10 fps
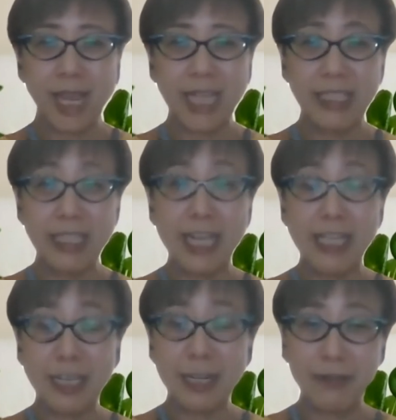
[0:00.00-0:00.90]
This
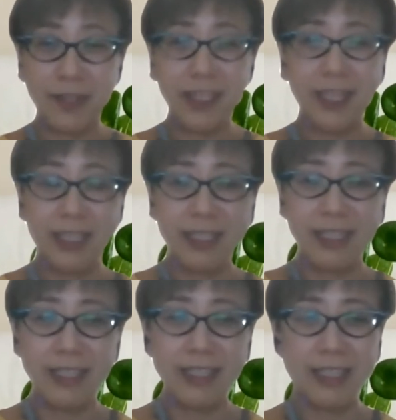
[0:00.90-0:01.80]
S curve is
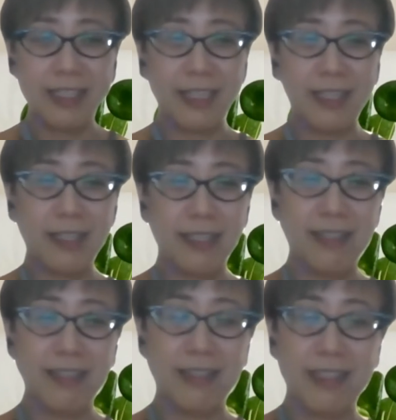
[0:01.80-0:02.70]

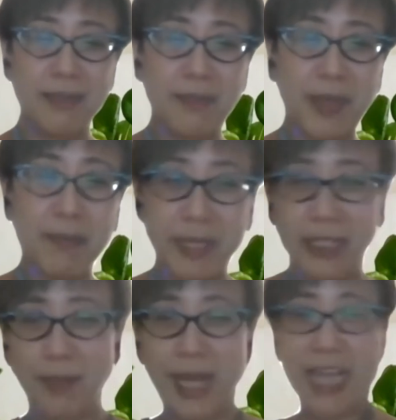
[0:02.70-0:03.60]
a
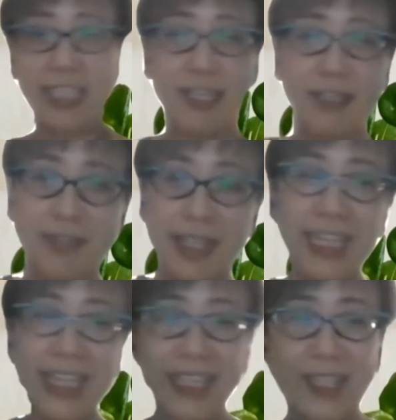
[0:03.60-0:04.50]
big S curve.
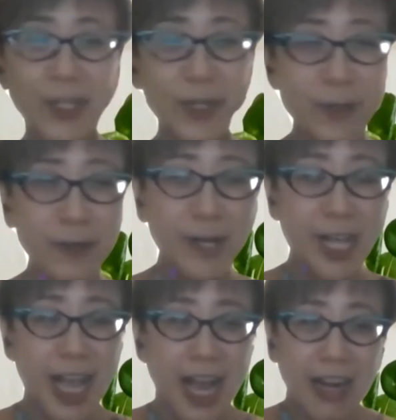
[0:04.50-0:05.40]
So
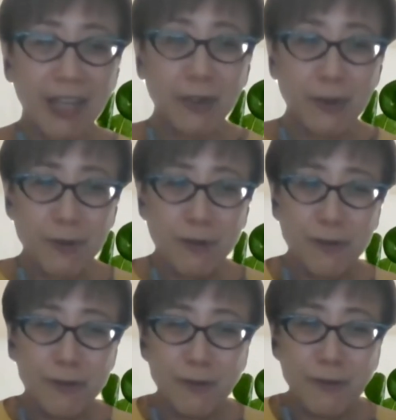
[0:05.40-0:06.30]
I like to
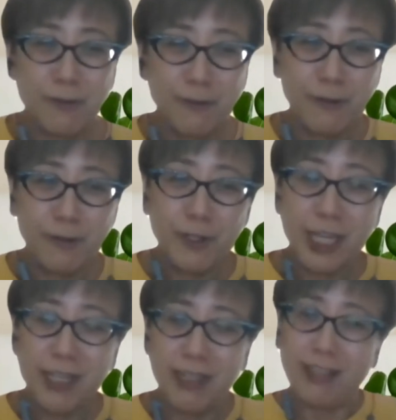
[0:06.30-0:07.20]
also
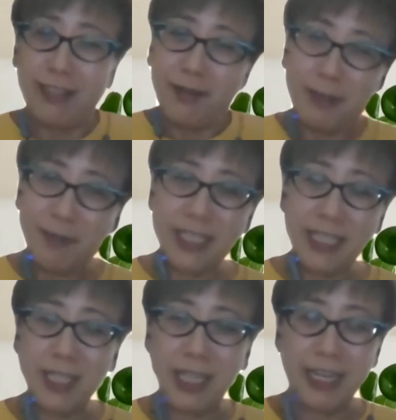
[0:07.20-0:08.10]
share the
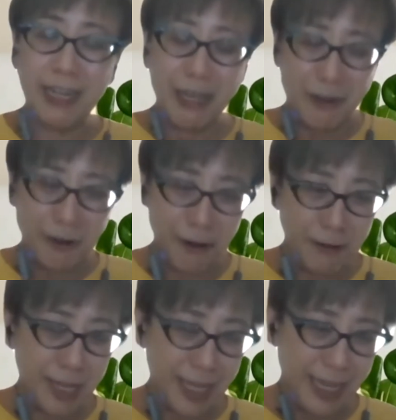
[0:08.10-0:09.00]
message that, you
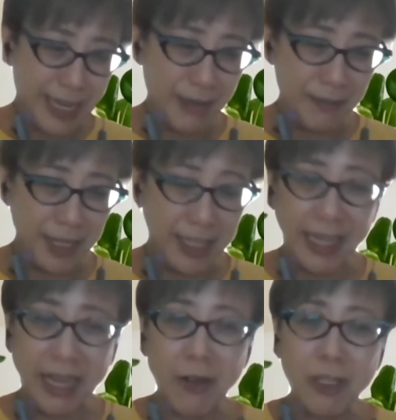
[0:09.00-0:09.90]
know, be
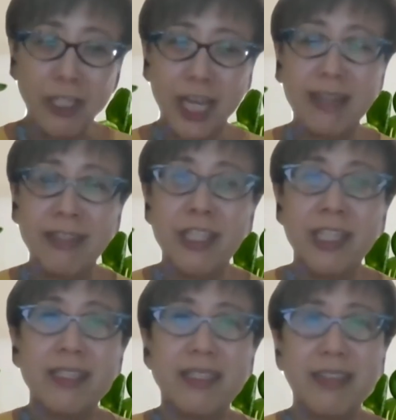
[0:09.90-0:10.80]
taking on
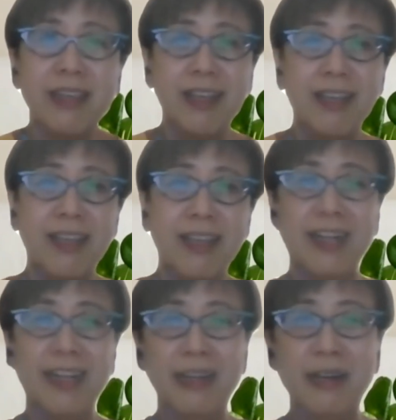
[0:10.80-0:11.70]
challenges.
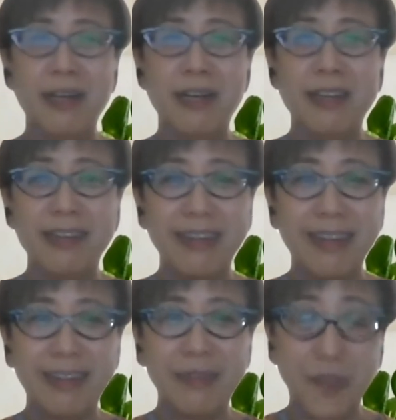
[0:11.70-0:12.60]

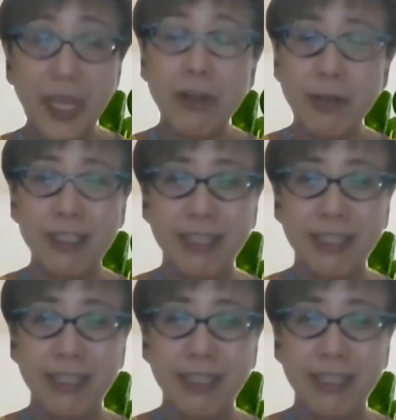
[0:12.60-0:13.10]
Fear not.